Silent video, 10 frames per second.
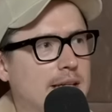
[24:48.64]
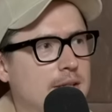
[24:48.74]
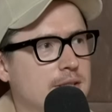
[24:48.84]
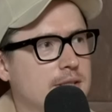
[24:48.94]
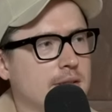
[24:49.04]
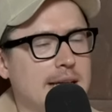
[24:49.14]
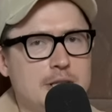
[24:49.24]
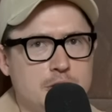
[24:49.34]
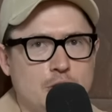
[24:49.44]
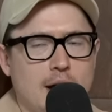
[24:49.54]
his yep.
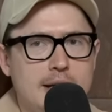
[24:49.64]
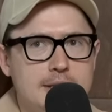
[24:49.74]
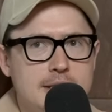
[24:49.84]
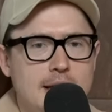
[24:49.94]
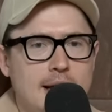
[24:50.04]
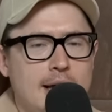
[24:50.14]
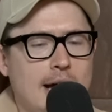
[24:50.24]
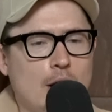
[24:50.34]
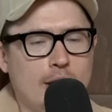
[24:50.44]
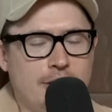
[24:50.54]
his traits,
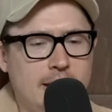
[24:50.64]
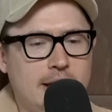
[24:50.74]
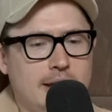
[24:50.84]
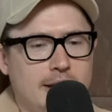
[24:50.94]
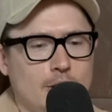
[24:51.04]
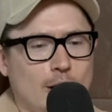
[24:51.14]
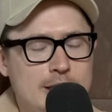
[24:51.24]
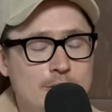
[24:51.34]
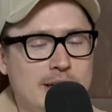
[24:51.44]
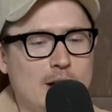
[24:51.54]
and I think I
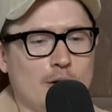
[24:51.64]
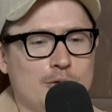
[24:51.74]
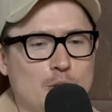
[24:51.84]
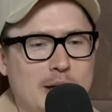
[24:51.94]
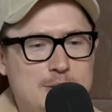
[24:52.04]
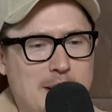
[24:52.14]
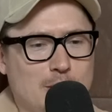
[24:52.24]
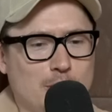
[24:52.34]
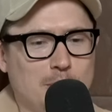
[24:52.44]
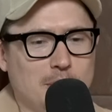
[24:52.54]
did a video a few weeks
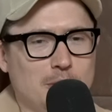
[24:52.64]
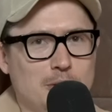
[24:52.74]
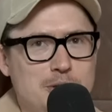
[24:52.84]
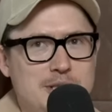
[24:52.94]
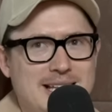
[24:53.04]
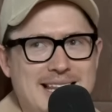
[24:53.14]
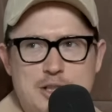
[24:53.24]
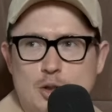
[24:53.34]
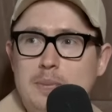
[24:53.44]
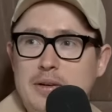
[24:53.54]
back on the Blues,
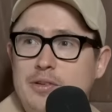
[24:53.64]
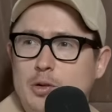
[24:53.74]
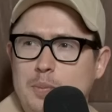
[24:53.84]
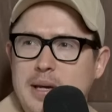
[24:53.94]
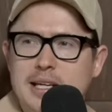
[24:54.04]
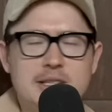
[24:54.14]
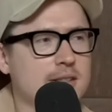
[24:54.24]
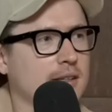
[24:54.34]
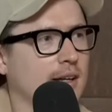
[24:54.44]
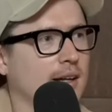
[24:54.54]
their sort of midfield mix,